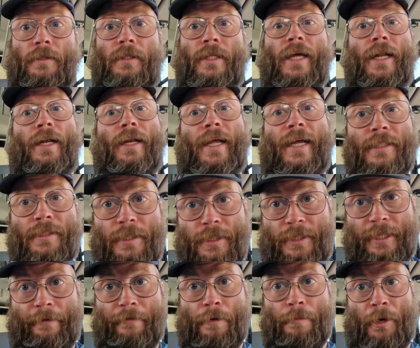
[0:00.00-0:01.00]
Then that's the
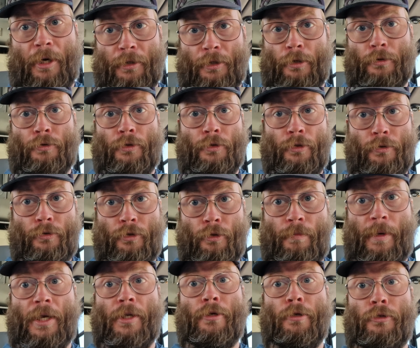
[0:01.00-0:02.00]
$70 will go to
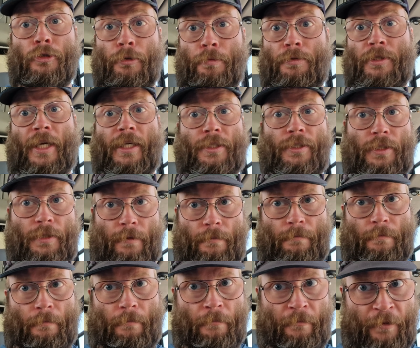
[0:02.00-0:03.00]
YouTube, and YouTube takes
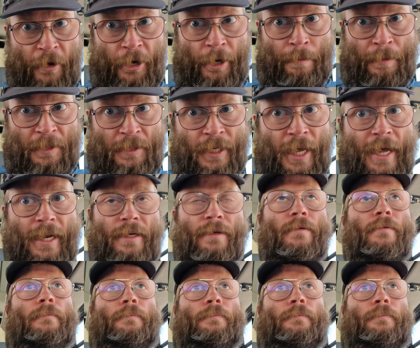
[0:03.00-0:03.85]
30%.